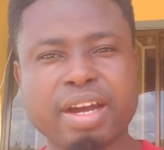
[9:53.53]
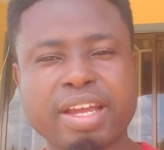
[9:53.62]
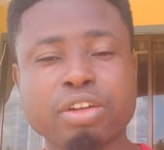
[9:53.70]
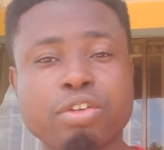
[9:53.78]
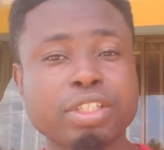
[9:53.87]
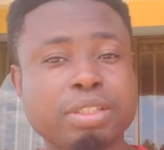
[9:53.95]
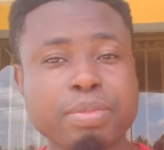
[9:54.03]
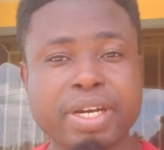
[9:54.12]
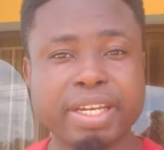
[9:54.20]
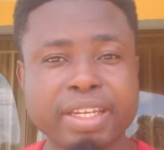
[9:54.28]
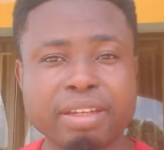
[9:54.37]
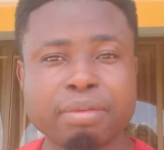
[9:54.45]
I got
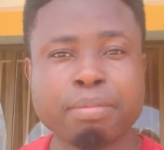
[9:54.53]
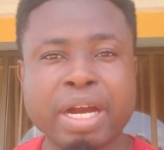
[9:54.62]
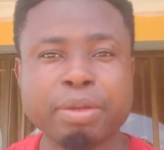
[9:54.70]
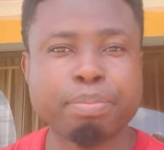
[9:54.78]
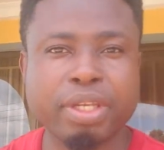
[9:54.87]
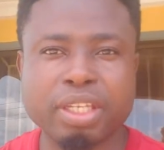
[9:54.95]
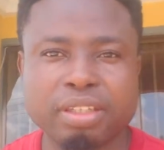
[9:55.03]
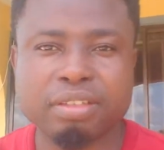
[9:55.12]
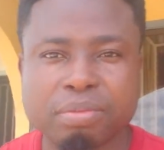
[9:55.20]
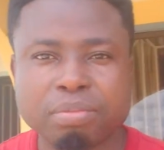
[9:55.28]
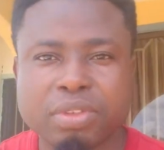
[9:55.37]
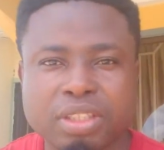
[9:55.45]
my my pin.
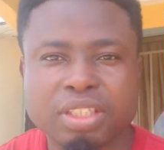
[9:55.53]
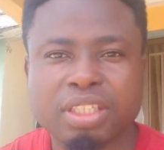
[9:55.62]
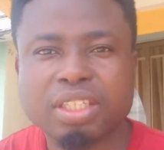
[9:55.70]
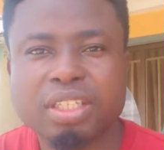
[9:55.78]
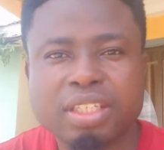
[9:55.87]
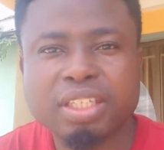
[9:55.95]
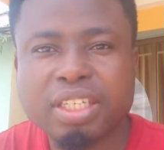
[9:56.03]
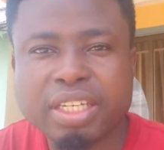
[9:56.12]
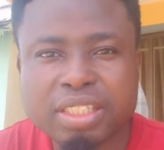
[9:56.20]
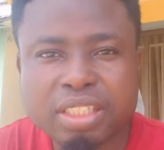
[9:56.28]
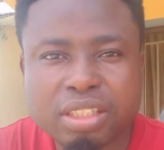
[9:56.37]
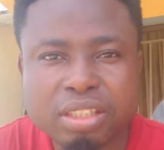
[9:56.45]

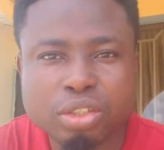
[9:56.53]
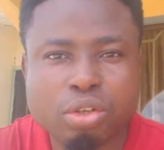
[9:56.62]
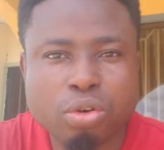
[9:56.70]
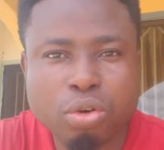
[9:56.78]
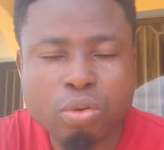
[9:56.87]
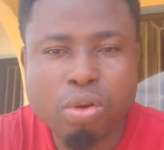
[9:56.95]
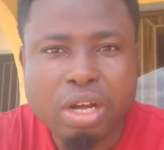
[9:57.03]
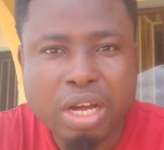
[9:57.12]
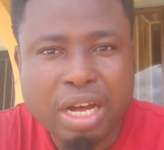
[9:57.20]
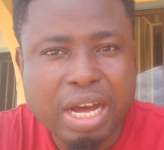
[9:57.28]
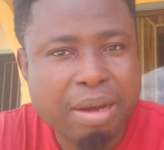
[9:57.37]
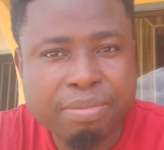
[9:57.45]
Yes, so
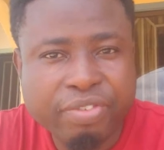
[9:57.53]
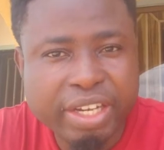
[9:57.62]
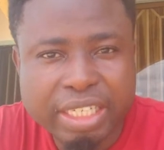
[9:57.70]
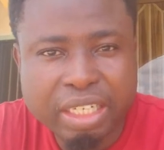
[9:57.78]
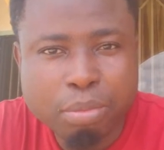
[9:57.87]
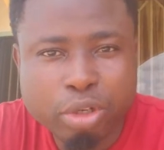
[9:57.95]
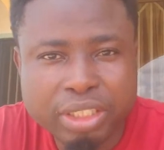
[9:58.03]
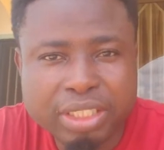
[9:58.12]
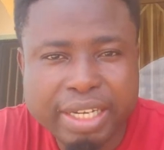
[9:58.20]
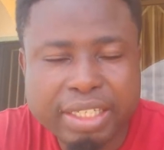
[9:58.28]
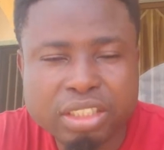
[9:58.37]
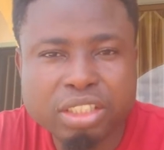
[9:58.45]
I'm finally
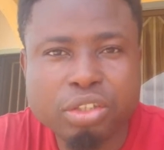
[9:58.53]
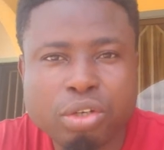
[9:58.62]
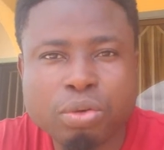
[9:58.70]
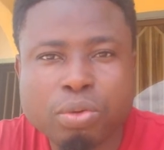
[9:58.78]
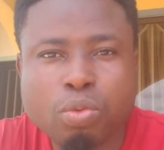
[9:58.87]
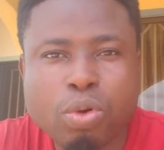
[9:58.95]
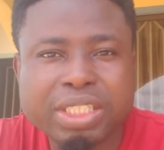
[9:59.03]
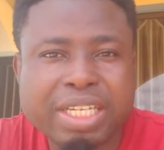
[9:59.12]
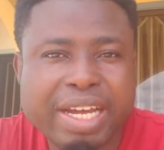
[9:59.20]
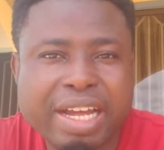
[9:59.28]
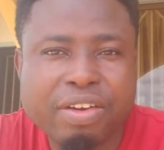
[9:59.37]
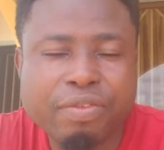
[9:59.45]
monetized. You know what
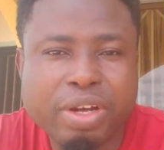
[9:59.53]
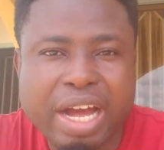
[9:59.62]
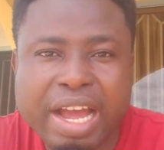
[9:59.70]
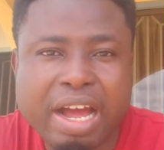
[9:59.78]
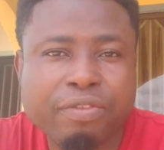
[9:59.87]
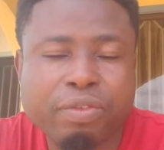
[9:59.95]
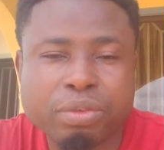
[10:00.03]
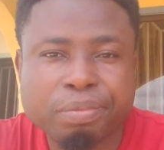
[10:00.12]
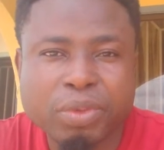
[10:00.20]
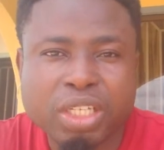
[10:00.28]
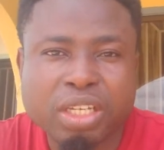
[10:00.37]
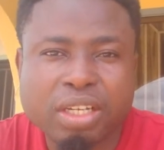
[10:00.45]
I have? I have.
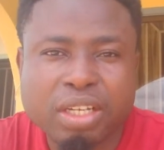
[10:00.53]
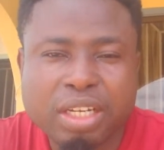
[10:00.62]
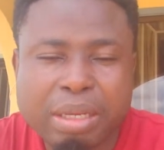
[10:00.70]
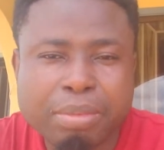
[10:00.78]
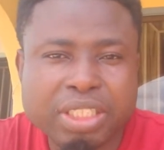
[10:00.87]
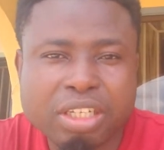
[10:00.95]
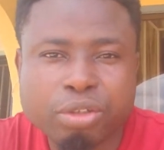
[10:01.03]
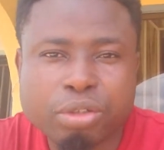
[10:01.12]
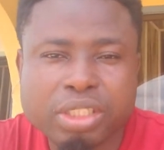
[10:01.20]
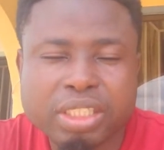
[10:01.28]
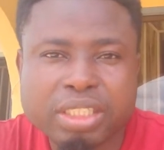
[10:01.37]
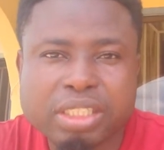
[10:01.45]
Let me tell
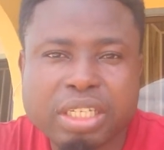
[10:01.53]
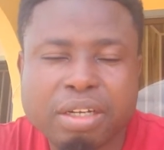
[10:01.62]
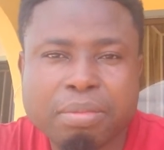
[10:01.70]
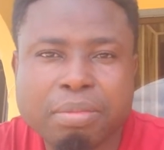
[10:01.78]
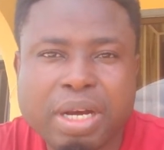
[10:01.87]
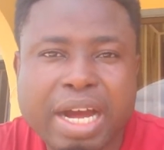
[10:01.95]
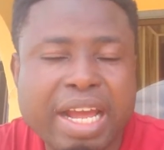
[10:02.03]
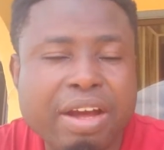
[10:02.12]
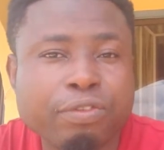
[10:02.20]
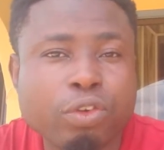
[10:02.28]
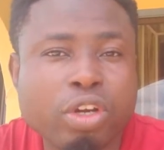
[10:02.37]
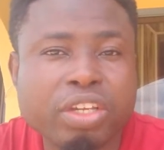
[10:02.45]
you this. Um, I
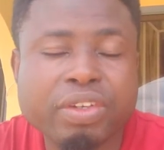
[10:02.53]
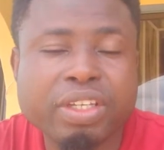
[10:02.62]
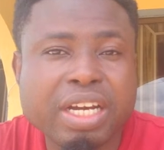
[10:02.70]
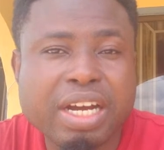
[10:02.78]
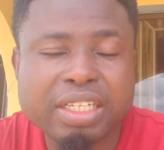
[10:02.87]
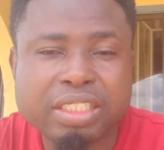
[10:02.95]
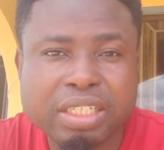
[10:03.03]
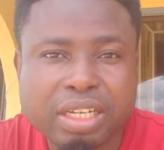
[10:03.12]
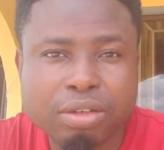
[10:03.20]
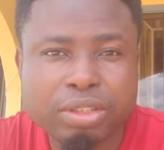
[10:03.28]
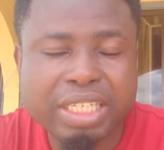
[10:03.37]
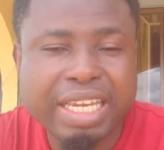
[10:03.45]
have not cashed
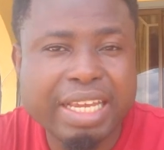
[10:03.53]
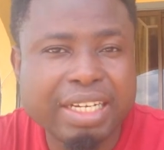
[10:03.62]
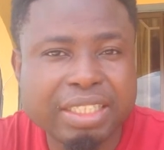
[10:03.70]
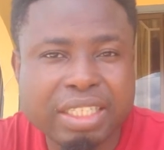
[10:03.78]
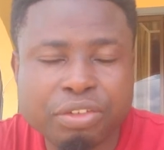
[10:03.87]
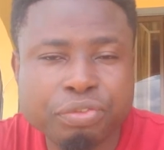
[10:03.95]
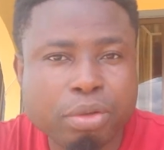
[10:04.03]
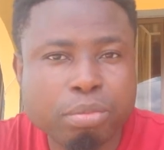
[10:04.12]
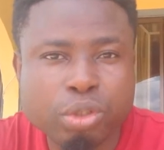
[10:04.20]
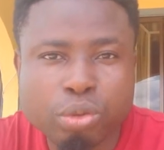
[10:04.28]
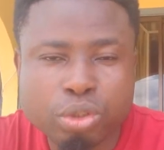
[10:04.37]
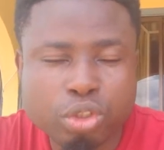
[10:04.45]
out anything
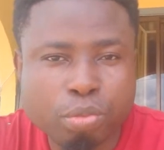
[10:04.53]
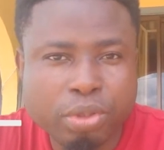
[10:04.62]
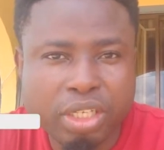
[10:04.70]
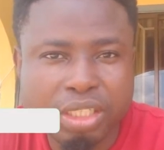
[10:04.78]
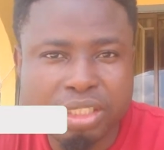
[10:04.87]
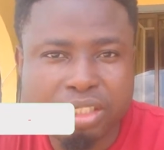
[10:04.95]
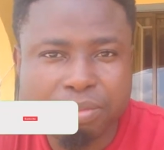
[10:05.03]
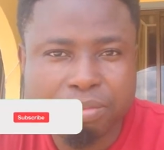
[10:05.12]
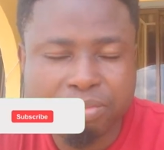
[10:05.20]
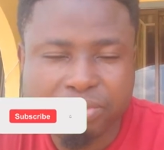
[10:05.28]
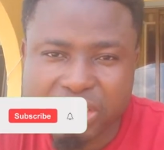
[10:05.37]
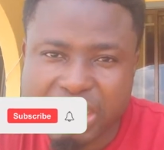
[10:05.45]
from YouTube yet.
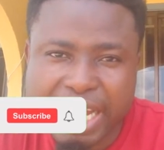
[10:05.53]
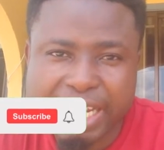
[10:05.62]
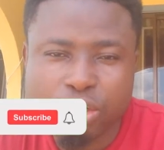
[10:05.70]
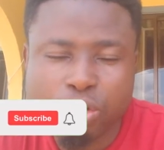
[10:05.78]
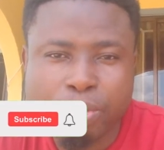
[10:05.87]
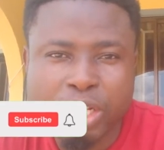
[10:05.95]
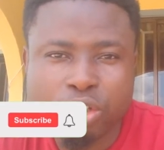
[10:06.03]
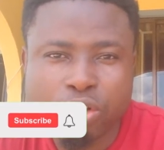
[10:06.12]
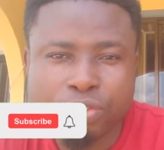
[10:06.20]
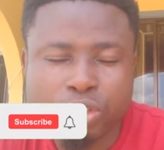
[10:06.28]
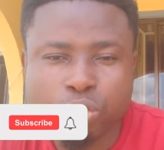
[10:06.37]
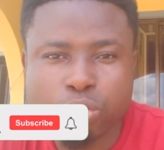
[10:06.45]
I know many
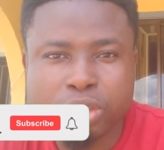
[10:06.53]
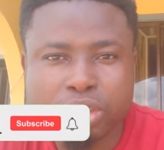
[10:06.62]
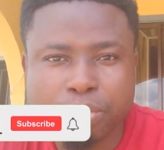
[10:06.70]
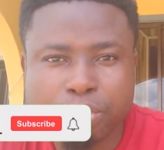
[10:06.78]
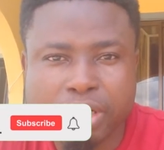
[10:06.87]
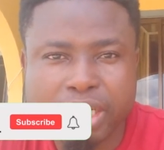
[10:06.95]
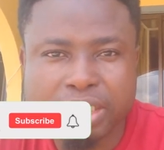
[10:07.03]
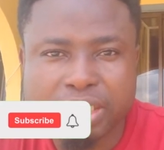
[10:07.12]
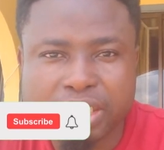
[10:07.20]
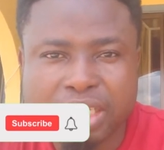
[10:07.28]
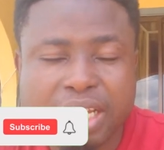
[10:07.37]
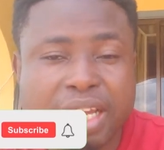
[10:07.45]
of you will be surprised.
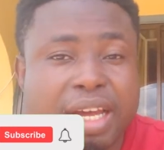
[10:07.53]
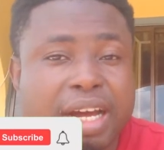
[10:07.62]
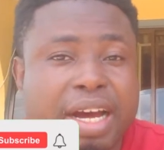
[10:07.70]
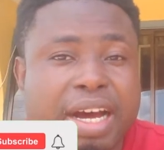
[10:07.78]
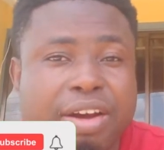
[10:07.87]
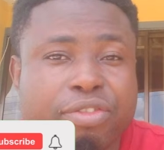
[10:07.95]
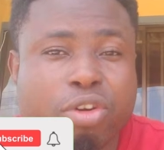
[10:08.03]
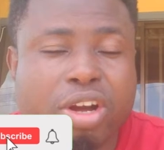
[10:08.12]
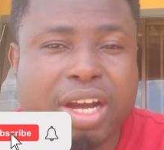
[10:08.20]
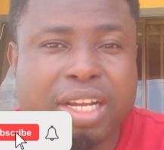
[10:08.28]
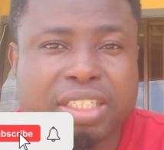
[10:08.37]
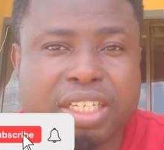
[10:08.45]
I have
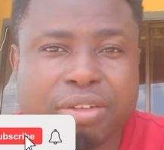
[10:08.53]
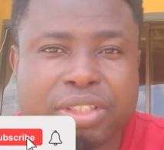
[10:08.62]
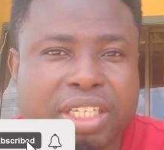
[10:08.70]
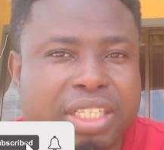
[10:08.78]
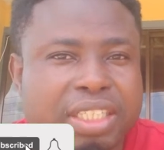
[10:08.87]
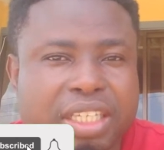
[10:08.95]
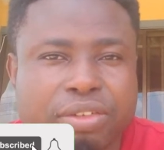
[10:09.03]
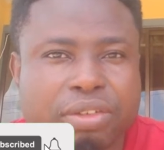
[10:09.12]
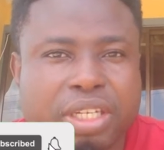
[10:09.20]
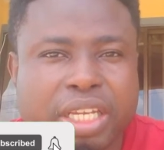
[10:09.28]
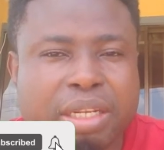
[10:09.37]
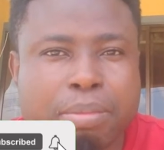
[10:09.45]
not cashed out
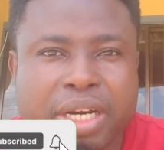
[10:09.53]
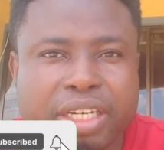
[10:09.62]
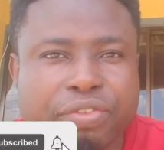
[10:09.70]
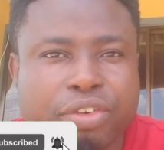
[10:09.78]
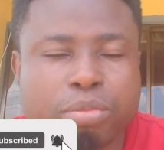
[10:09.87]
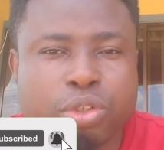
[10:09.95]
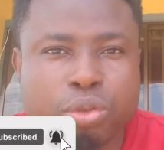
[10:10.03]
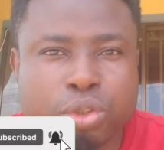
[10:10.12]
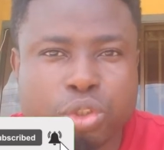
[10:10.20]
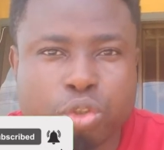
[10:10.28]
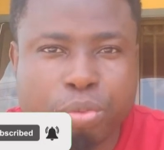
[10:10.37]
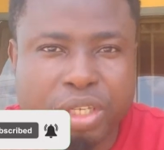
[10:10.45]
anything, any money from
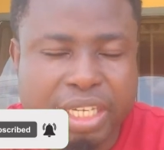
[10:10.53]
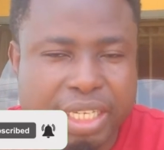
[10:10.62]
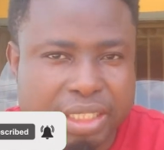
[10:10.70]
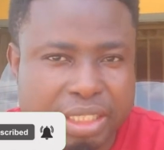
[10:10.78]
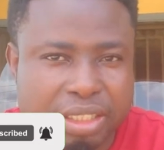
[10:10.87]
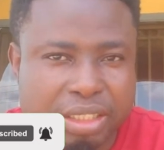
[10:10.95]
YouTube yet,